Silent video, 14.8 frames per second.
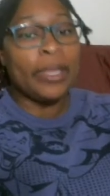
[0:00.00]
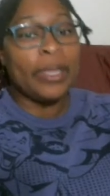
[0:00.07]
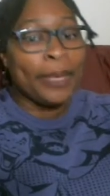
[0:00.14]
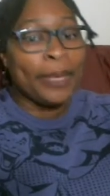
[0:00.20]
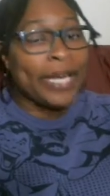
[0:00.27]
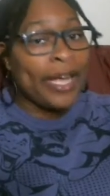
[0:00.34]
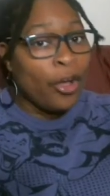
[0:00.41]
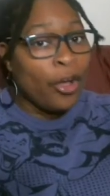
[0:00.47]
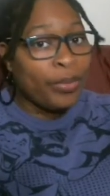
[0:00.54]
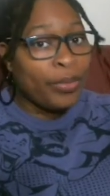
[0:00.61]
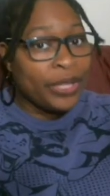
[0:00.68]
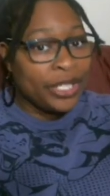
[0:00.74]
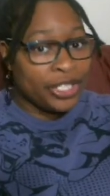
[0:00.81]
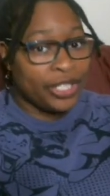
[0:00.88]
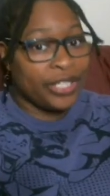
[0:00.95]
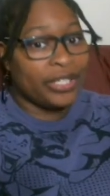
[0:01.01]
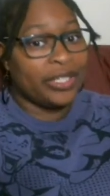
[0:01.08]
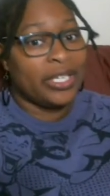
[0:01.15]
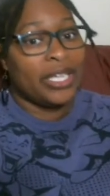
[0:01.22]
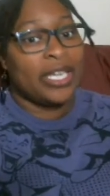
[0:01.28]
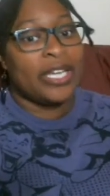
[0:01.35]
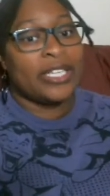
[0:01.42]
But I hope this
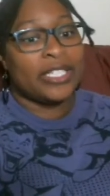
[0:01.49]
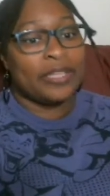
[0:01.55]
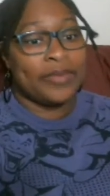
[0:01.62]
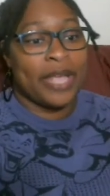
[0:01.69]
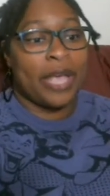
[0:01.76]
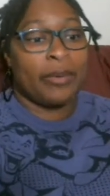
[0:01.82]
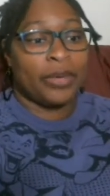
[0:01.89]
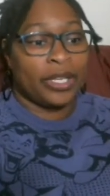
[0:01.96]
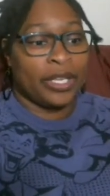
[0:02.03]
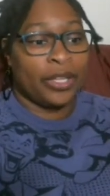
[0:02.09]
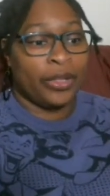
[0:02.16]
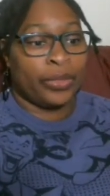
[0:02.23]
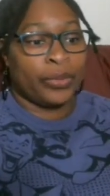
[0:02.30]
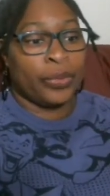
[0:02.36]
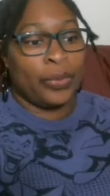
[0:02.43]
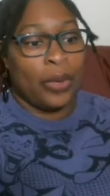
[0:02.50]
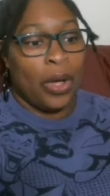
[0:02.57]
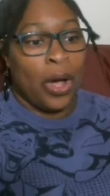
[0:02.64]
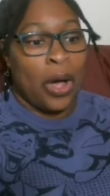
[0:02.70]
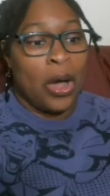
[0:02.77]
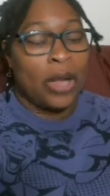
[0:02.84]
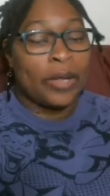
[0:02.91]
year to be able to get through
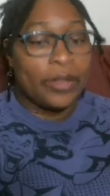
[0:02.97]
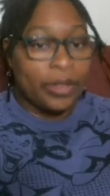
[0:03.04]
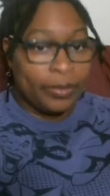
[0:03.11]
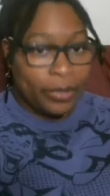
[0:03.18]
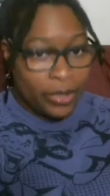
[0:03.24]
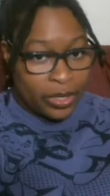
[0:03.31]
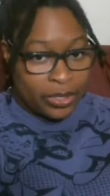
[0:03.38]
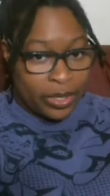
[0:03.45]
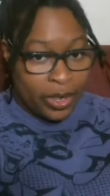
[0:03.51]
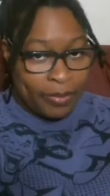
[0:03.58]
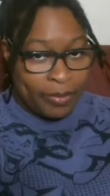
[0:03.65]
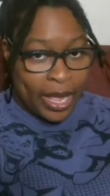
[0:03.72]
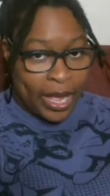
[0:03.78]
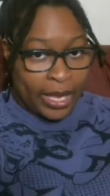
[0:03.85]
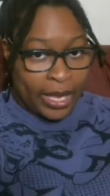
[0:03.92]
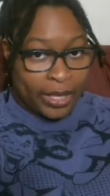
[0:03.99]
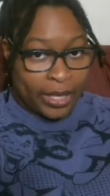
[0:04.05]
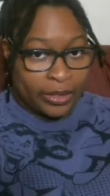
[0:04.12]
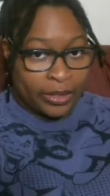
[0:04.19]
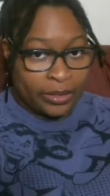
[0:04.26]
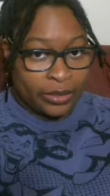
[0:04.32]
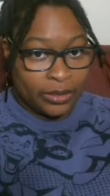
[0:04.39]
all of the books on
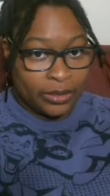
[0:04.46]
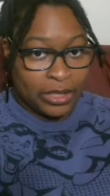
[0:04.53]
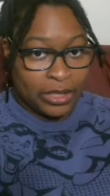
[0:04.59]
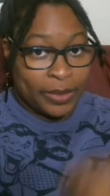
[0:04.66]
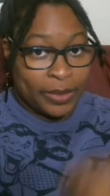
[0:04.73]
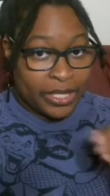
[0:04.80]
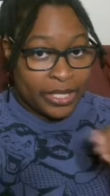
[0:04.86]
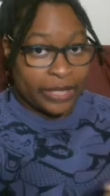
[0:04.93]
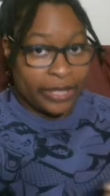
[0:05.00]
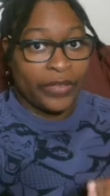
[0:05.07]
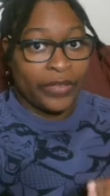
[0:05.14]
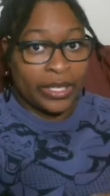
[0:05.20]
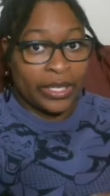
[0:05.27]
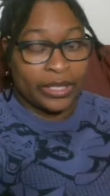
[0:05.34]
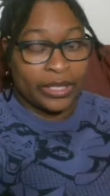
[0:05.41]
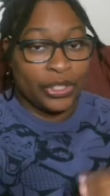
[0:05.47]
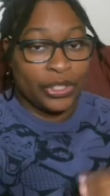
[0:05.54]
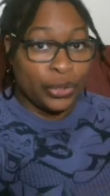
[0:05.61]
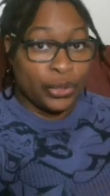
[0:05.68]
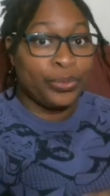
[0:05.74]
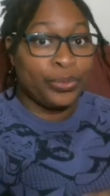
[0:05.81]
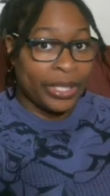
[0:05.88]
my specific
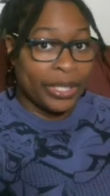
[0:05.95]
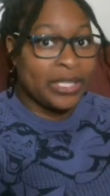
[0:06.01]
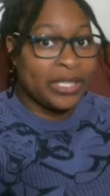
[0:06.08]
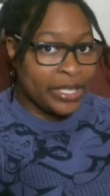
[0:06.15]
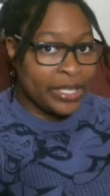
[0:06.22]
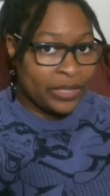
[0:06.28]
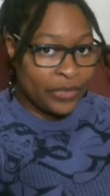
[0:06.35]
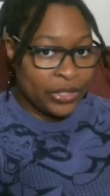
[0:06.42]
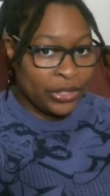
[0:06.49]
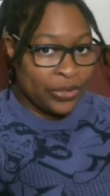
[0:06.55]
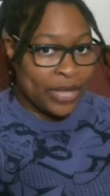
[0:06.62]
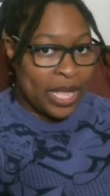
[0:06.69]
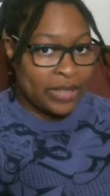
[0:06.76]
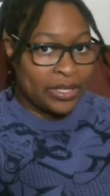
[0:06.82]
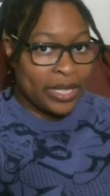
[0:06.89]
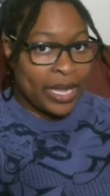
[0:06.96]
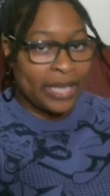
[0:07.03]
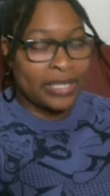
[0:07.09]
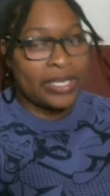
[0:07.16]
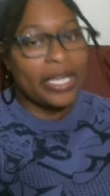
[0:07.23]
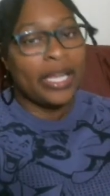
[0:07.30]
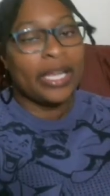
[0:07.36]
to-read list for two thousand
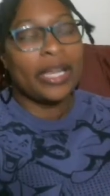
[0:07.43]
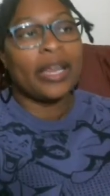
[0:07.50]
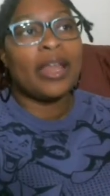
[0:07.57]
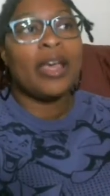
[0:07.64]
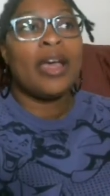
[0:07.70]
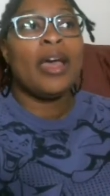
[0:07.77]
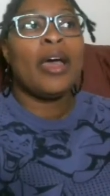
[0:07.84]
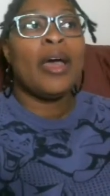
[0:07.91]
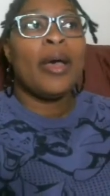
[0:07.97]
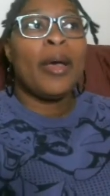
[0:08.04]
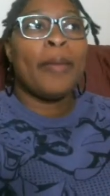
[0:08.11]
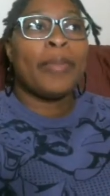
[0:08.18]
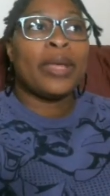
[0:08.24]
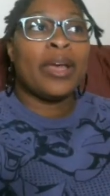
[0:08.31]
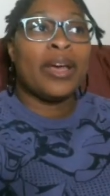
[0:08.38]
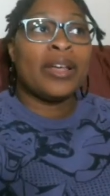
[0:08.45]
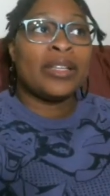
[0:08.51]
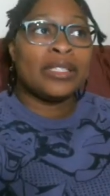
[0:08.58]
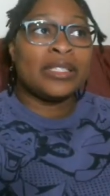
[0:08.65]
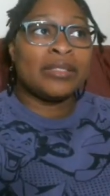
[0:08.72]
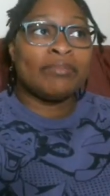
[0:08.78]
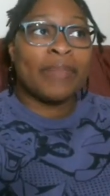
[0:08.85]
eighteen,
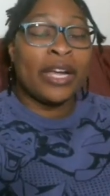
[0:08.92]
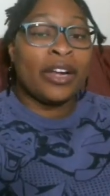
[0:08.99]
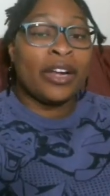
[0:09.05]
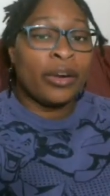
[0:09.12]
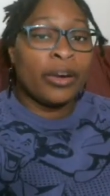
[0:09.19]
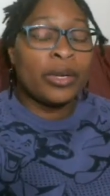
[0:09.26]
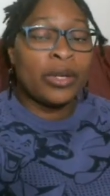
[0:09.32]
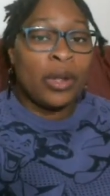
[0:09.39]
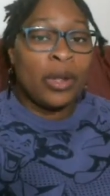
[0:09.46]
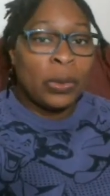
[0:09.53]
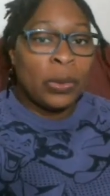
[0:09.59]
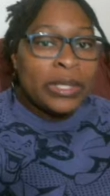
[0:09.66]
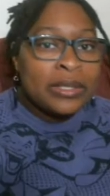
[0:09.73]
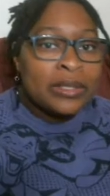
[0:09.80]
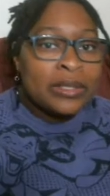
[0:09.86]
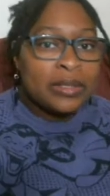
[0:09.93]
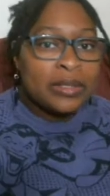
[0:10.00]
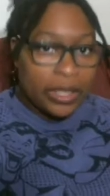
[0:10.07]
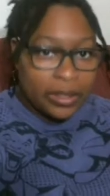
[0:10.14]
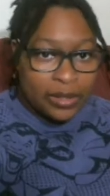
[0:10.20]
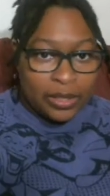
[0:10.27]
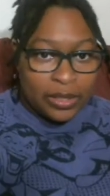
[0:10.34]
because my current goal is
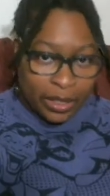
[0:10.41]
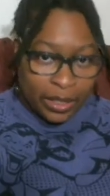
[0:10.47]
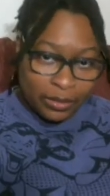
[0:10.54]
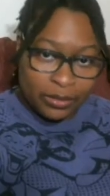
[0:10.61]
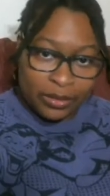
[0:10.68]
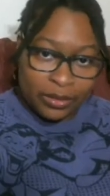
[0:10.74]
sixty.